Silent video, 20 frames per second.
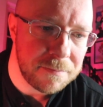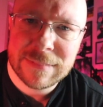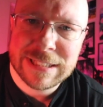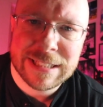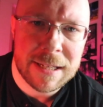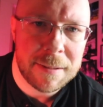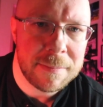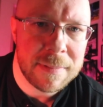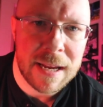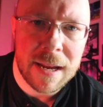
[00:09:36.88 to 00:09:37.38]

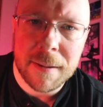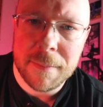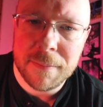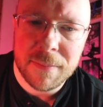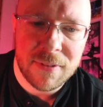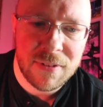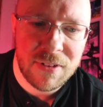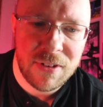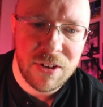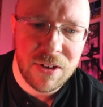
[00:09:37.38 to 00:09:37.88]

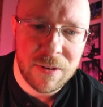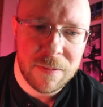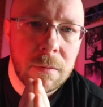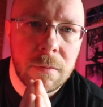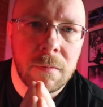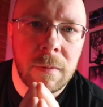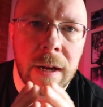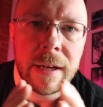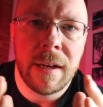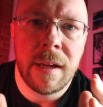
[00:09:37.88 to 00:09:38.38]
sometimes
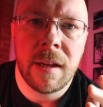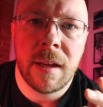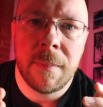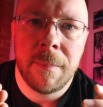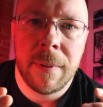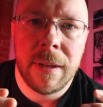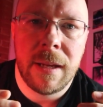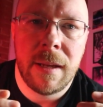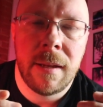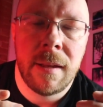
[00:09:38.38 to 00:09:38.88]
writing
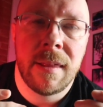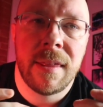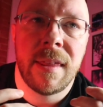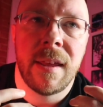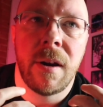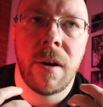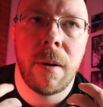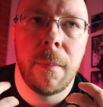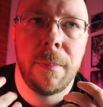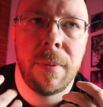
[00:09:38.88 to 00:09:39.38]
can be
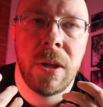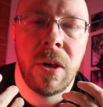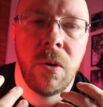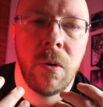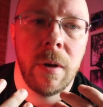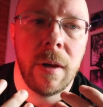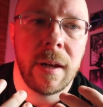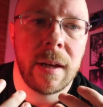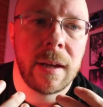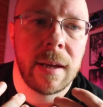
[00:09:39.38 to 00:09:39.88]

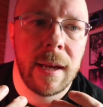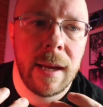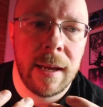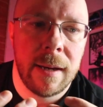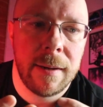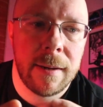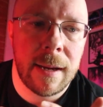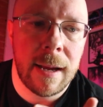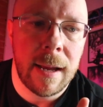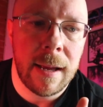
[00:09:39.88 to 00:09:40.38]
therapeutic,
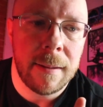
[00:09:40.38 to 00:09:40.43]
and